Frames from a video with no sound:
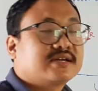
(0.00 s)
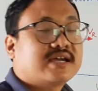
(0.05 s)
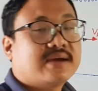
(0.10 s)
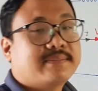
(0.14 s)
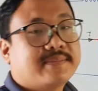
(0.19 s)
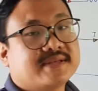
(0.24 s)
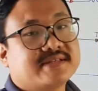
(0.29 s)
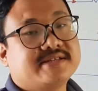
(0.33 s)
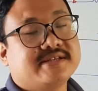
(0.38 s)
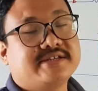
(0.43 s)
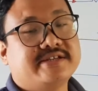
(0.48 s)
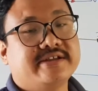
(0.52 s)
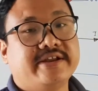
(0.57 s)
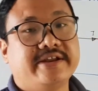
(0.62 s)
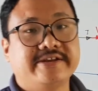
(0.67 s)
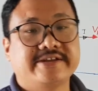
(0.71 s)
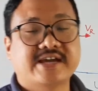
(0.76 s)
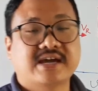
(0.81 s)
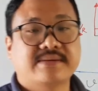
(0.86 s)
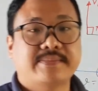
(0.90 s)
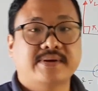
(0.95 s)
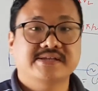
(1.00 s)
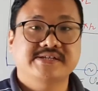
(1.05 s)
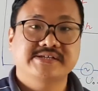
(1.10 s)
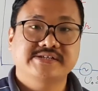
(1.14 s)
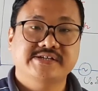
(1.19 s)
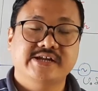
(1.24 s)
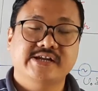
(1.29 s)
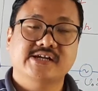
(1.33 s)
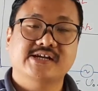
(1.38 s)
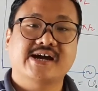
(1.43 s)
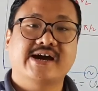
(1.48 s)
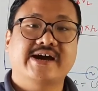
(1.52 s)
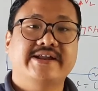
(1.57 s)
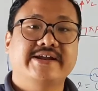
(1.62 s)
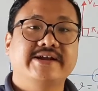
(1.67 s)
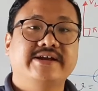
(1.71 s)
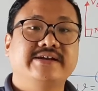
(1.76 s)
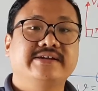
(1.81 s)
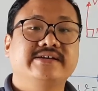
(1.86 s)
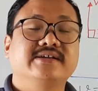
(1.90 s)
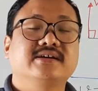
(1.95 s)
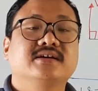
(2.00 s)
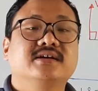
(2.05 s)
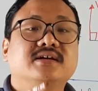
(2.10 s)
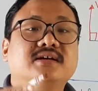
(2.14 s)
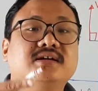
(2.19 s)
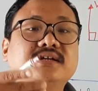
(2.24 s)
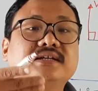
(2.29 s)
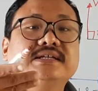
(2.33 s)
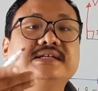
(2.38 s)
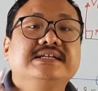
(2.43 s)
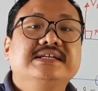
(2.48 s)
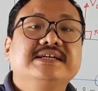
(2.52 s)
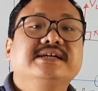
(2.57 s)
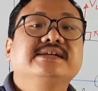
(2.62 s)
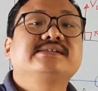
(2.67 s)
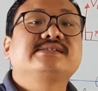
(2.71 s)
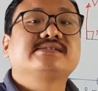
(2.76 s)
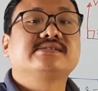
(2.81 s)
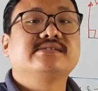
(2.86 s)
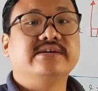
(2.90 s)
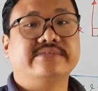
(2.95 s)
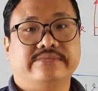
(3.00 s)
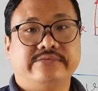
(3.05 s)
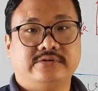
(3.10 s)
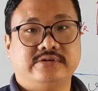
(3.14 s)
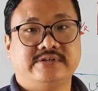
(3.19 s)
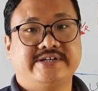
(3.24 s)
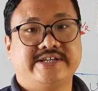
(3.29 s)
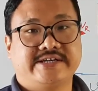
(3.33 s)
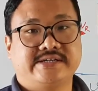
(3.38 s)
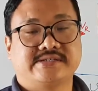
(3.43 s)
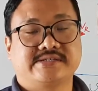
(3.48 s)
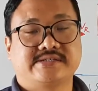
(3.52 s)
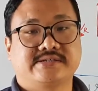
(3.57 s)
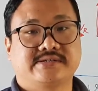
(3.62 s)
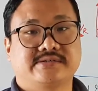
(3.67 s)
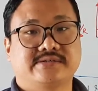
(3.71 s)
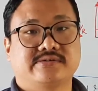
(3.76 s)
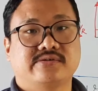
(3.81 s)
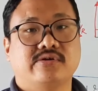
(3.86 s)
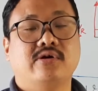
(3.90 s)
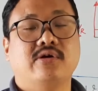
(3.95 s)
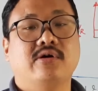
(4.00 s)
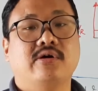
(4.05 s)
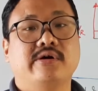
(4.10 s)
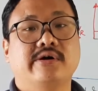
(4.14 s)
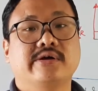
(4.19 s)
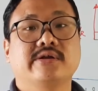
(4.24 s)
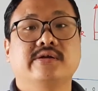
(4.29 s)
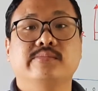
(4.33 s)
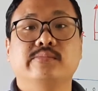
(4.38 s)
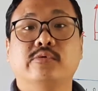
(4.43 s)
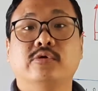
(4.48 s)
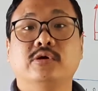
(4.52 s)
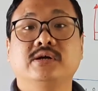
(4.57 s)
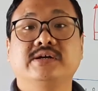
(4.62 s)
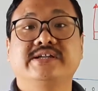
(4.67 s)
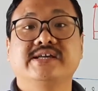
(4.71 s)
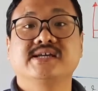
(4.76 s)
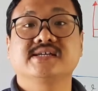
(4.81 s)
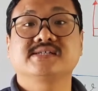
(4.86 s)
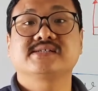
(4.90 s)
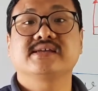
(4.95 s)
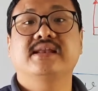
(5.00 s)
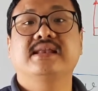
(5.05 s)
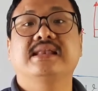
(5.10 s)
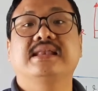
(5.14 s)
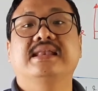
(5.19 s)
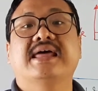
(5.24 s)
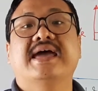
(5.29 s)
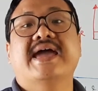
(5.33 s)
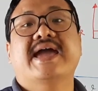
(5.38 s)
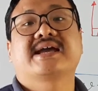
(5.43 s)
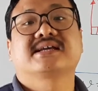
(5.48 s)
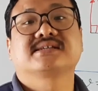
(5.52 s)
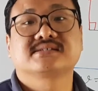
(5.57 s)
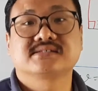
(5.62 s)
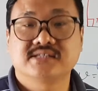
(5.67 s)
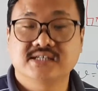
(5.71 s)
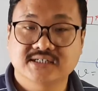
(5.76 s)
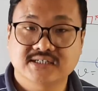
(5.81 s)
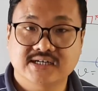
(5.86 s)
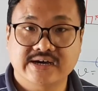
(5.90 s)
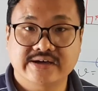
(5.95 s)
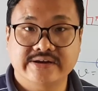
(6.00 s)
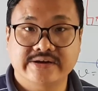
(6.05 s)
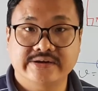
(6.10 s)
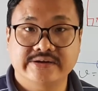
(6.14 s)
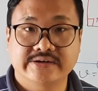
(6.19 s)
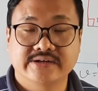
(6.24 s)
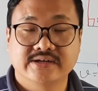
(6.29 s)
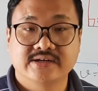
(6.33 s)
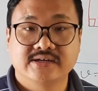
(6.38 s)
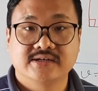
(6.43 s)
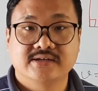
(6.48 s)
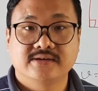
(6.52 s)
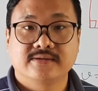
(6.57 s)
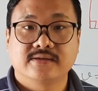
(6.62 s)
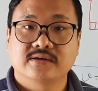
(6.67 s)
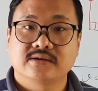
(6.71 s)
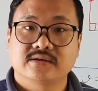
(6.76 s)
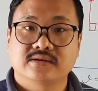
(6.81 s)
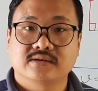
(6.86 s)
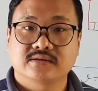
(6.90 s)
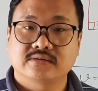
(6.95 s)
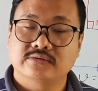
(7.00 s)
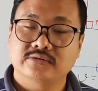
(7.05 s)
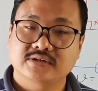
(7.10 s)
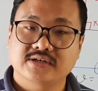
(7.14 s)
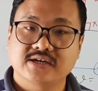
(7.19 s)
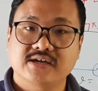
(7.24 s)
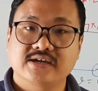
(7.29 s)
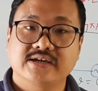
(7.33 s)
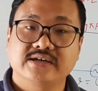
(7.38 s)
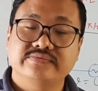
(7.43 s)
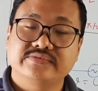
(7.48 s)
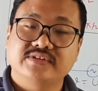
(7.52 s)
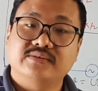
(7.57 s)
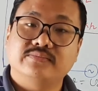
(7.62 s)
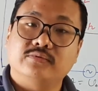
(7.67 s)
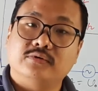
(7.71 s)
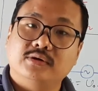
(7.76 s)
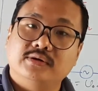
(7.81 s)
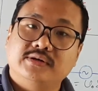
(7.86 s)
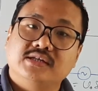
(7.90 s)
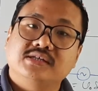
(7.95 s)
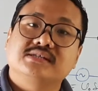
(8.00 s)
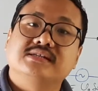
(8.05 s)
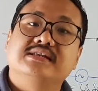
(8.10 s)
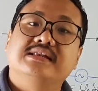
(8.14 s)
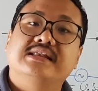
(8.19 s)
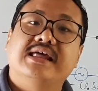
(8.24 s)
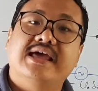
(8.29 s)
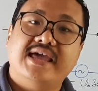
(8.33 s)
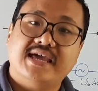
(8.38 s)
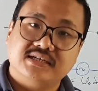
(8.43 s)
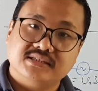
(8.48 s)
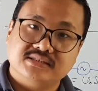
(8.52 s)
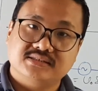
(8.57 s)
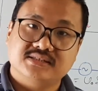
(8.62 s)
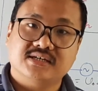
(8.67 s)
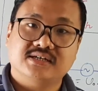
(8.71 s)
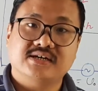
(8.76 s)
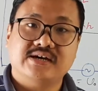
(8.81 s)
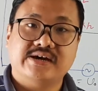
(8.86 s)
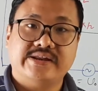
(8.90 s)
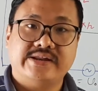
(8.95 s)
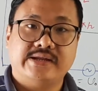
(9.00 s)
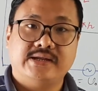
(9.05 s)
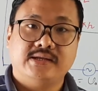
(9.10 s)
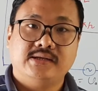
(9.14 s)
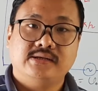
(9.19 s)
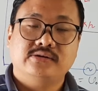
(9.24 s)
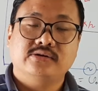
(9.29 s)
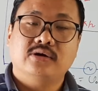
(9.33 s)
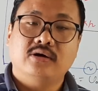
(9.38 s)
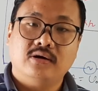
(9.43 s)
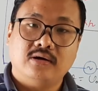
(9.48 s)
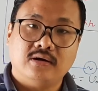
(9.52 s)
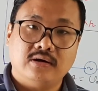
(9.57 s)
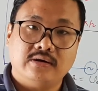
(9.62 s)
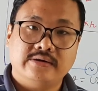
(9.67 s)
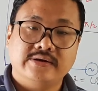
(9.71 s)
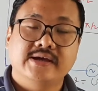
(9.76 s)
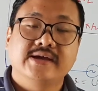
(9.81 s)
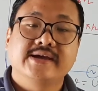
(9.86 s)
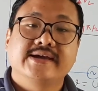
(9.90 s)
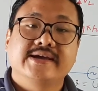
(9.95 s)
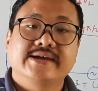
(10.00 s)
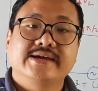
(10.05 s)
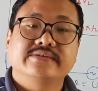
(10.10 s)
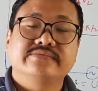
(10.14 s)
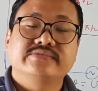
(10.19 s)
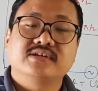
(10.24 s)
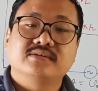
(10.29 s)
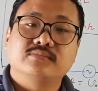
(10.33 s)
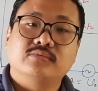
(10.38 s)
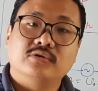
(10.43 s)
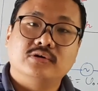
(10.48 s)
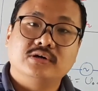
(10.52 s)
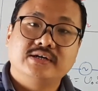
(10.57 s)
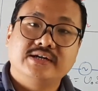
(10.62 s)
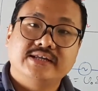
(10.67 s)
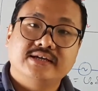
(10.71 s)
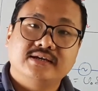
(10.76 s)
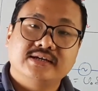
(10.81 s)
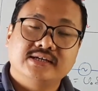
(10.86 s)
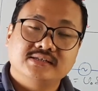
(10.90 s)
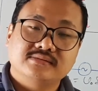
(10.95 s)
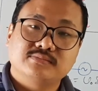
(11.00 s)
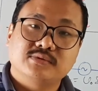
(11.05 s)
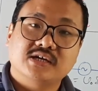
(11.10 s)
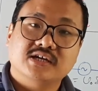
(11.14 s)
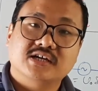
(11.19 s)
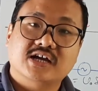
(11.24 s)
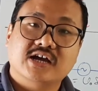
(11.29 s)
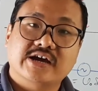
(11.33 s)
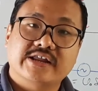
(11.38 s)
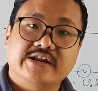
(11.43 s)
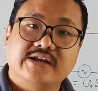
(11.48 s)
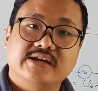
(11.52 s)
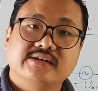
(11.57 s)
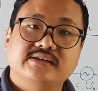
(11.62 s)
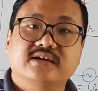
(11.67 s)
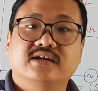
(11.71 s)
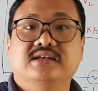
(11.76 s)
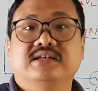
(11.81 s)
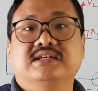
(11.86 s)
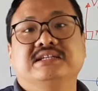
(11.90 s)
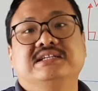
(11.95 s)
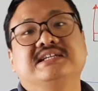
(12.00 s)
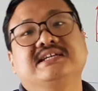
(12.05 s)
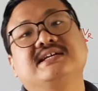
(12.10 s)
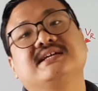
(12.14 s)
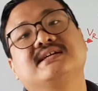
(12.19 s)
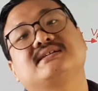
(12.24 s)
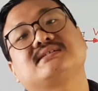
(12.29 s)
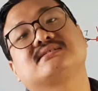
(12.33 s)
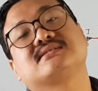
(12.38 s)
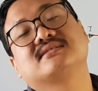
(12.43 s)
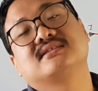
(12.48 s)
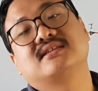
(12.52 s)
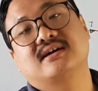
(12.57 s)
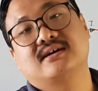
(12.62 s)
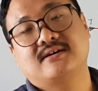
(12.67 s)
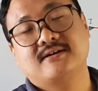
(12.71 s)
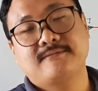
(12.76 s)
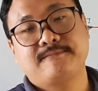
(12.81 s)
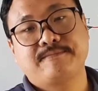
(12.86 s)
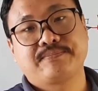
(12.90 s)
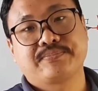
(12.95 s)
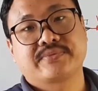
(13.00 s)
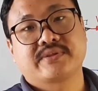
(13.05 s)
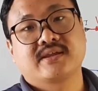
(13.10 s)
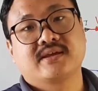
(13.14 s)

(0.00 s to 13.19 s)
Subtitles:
capacitor? In capacitor, current leads the voltage or voltage lags the current. Okay, if the voltage lags the current, or if the current leads the